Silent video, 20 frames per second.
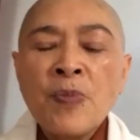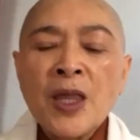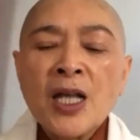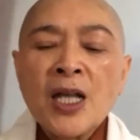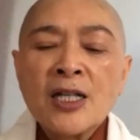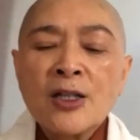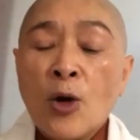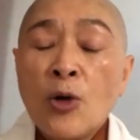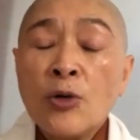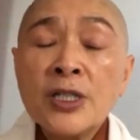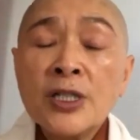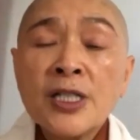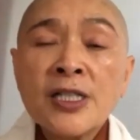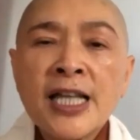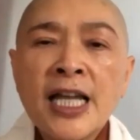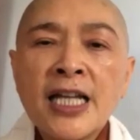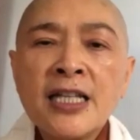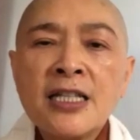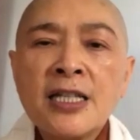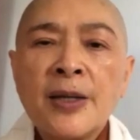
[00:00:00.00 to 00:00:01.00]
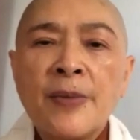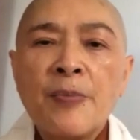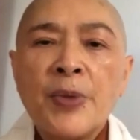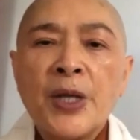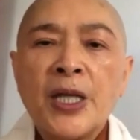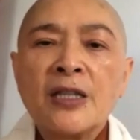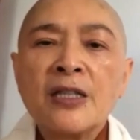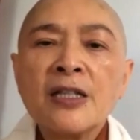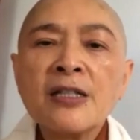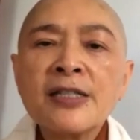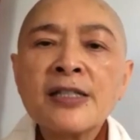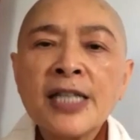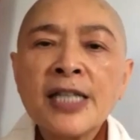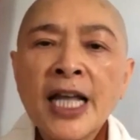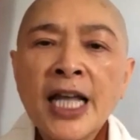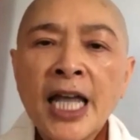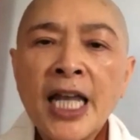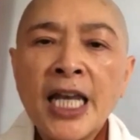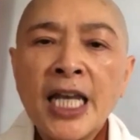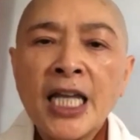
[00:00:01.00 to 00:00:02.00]
All the sentient beings. The
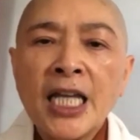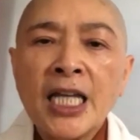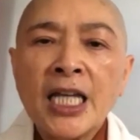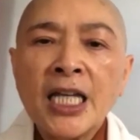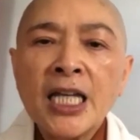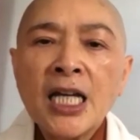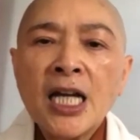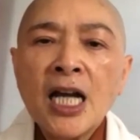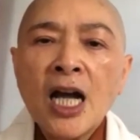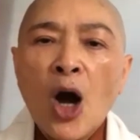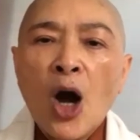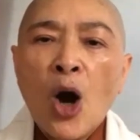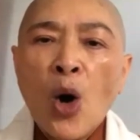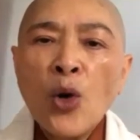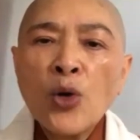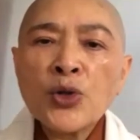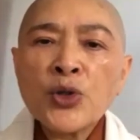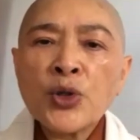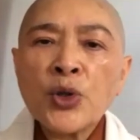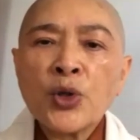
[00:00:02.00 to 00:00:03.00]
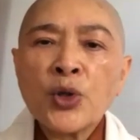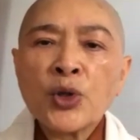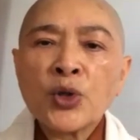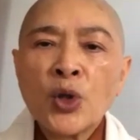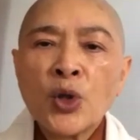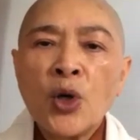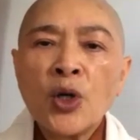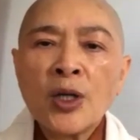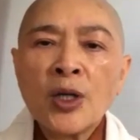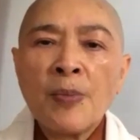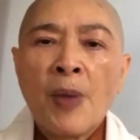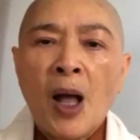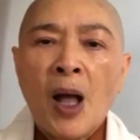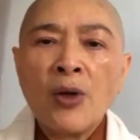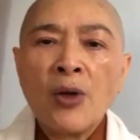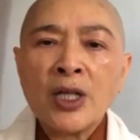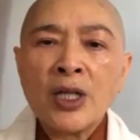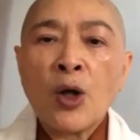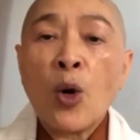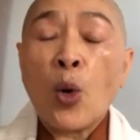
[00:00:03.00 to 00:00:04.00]
secondly, also talk about,
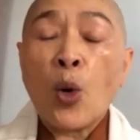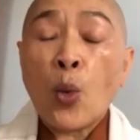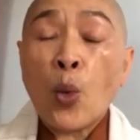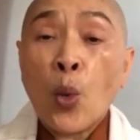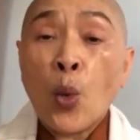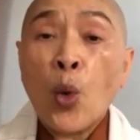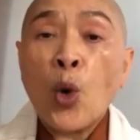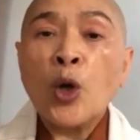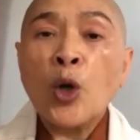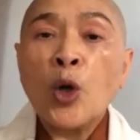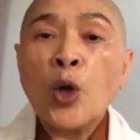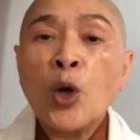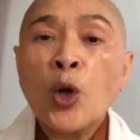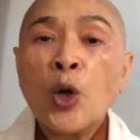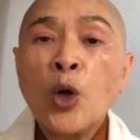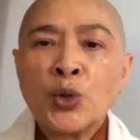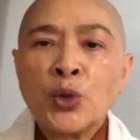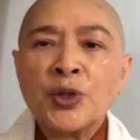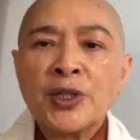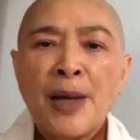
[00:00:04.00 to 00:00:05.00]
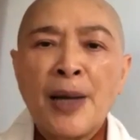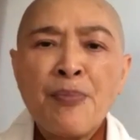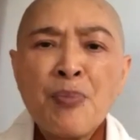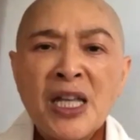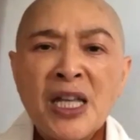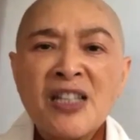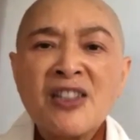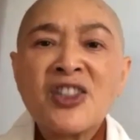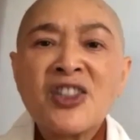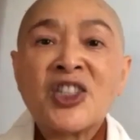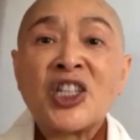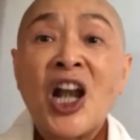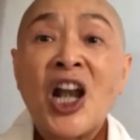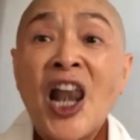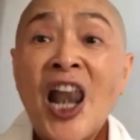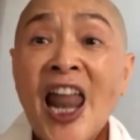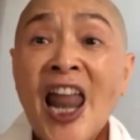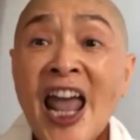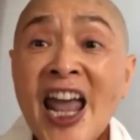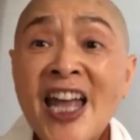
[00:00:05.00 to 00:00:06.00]
we call Guotu, that means the
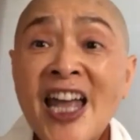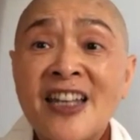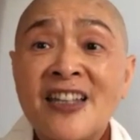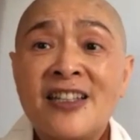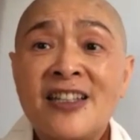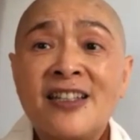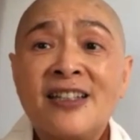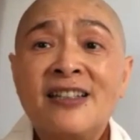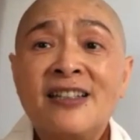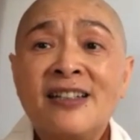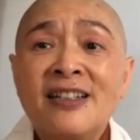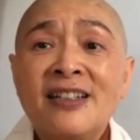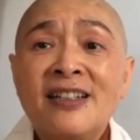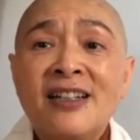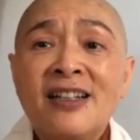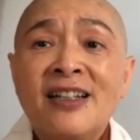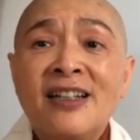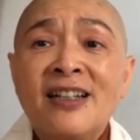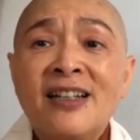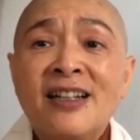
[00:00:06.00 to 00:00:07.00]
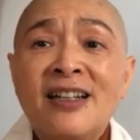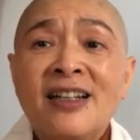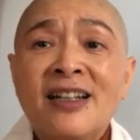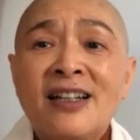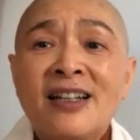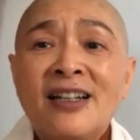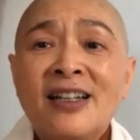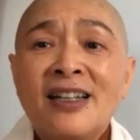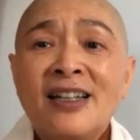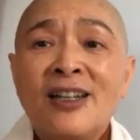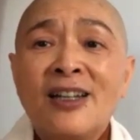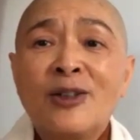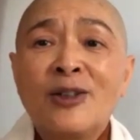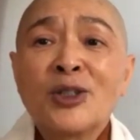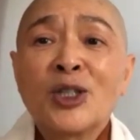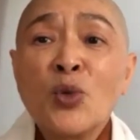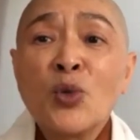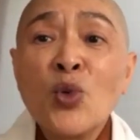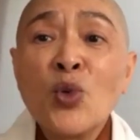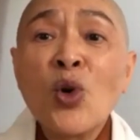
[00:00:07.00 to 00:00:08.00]
land, you know, the
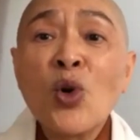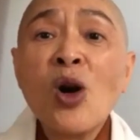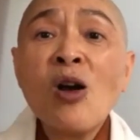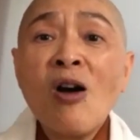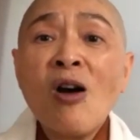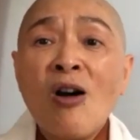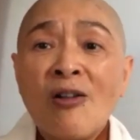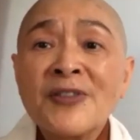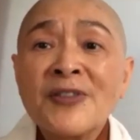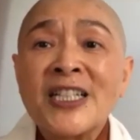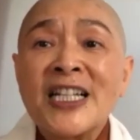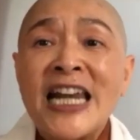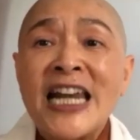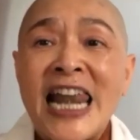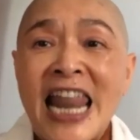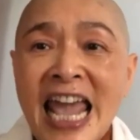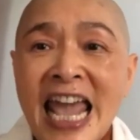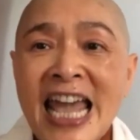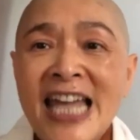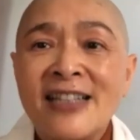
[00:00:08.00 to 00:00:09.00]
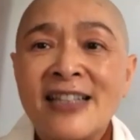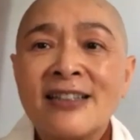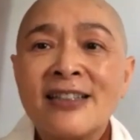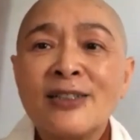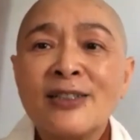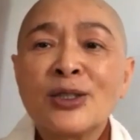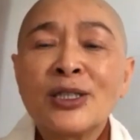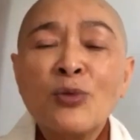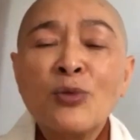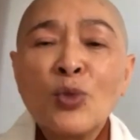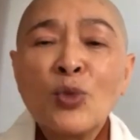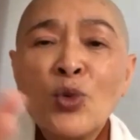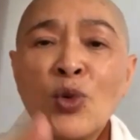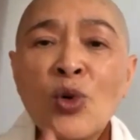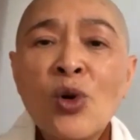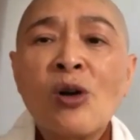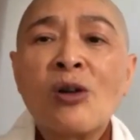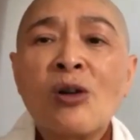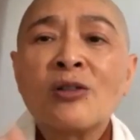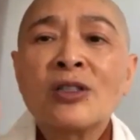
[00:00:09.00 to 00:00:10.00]
world of the land, the
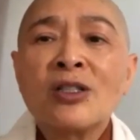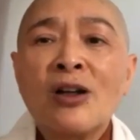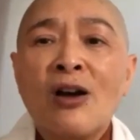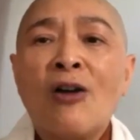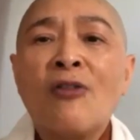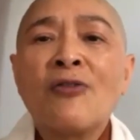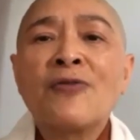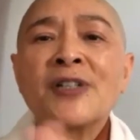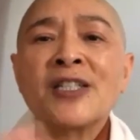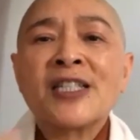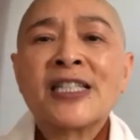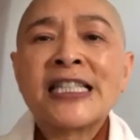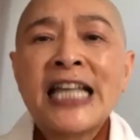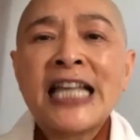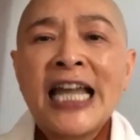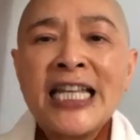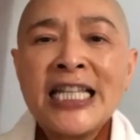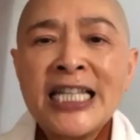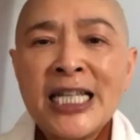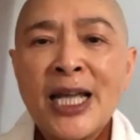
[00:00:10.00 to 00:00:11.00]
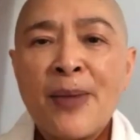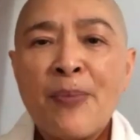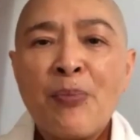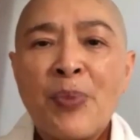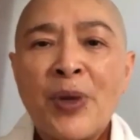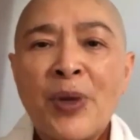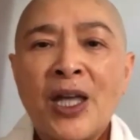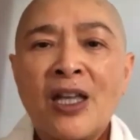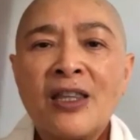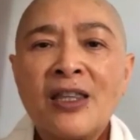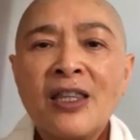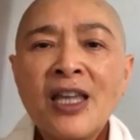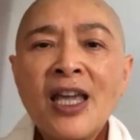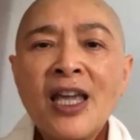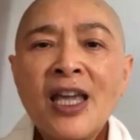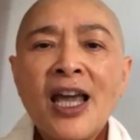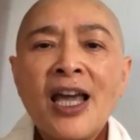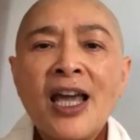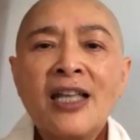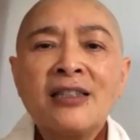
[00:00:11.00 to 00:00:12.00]
world of a sentient being,
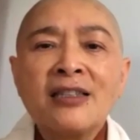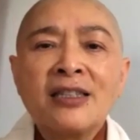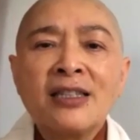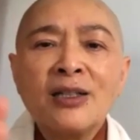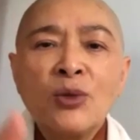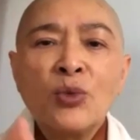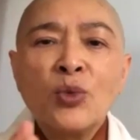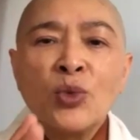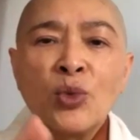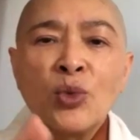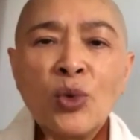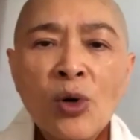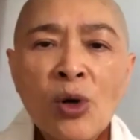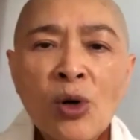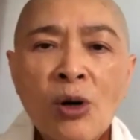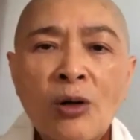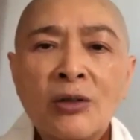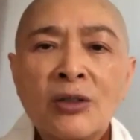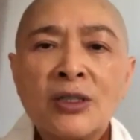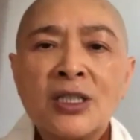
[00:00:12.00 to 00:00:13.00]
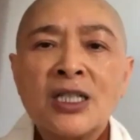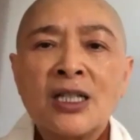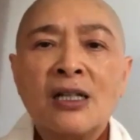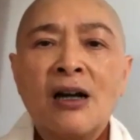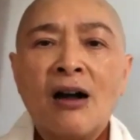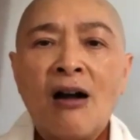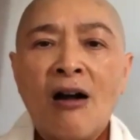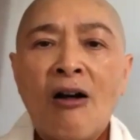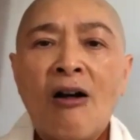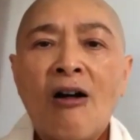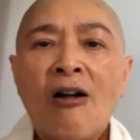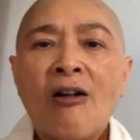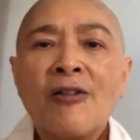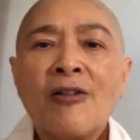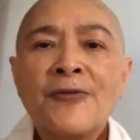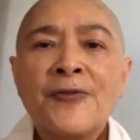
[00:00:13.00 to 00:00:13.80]
and the world of